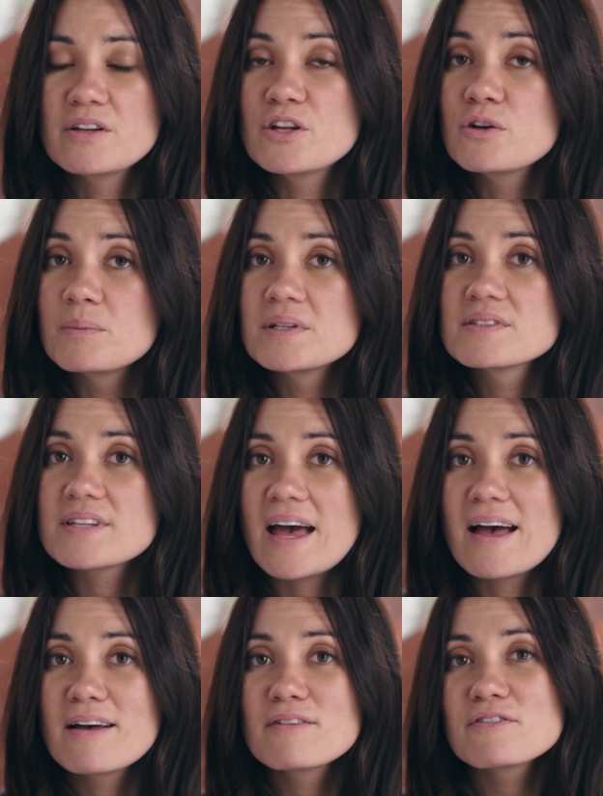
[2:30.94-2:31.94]
and humans
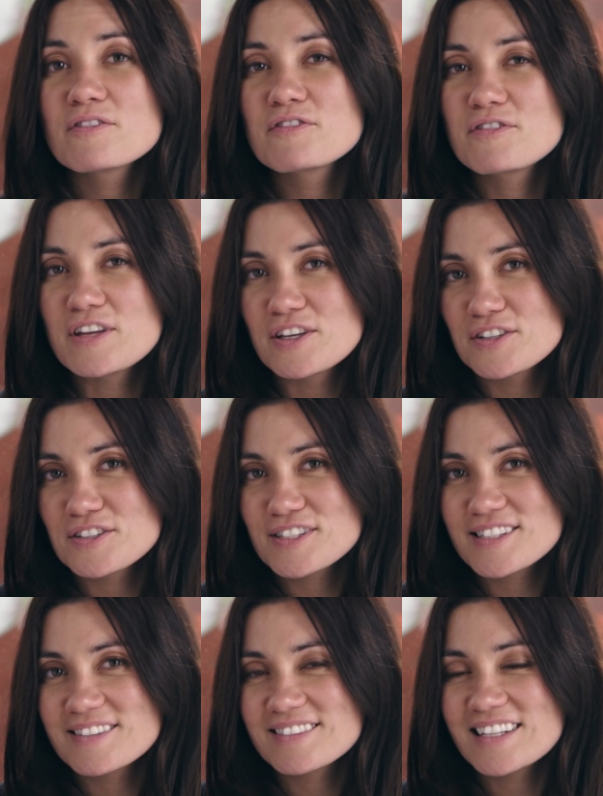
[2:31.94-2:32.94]
have
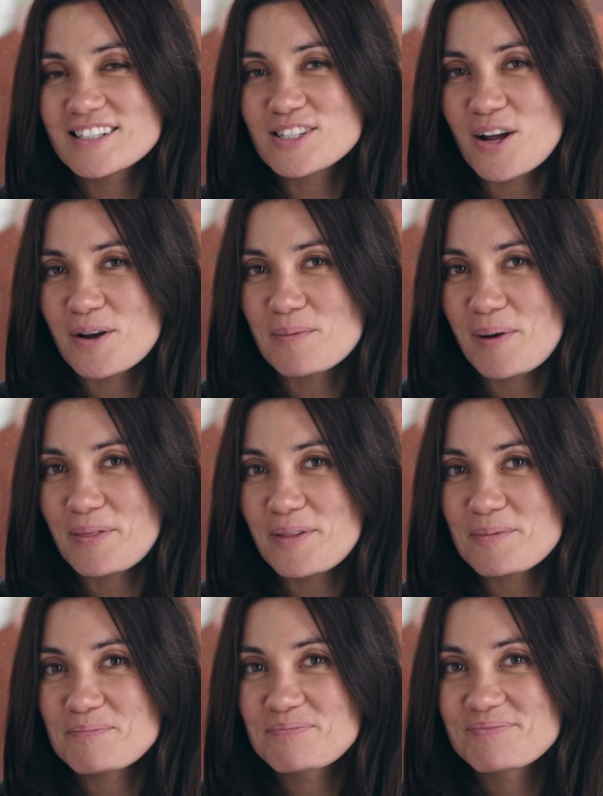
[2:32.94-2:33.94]
feels. Let's talk about them.